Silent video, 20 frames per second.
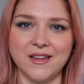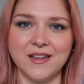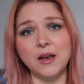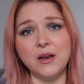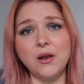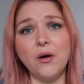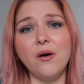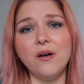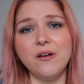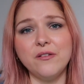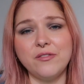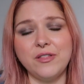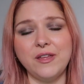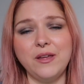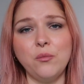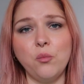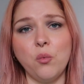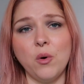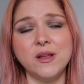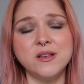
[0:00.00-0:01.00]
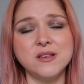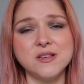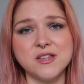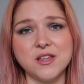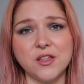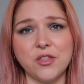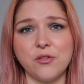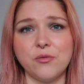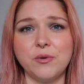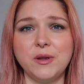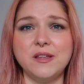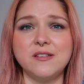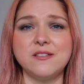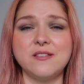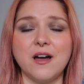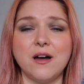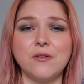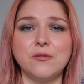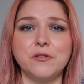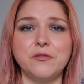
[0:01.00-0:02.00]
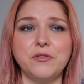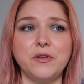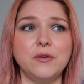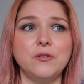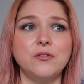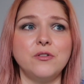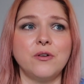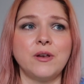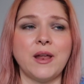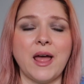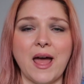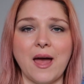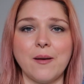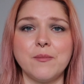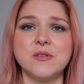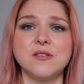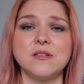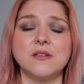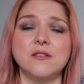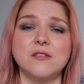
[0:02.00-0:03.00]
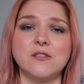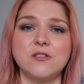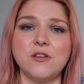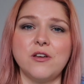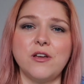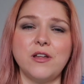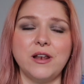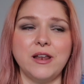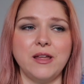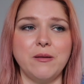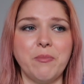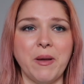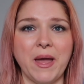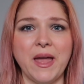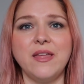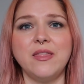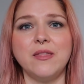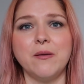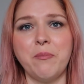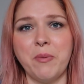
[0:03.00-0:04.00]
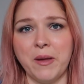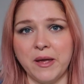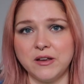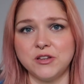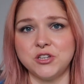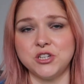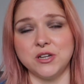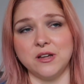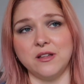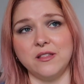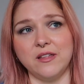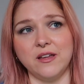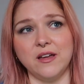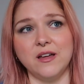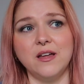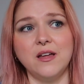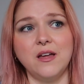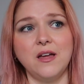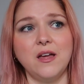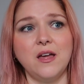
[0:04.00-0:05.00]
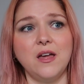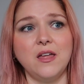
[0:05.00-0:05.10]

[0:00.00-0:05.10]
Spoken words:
A lot of the 1 to 3 star reviews on Amazon certainly paint the picture that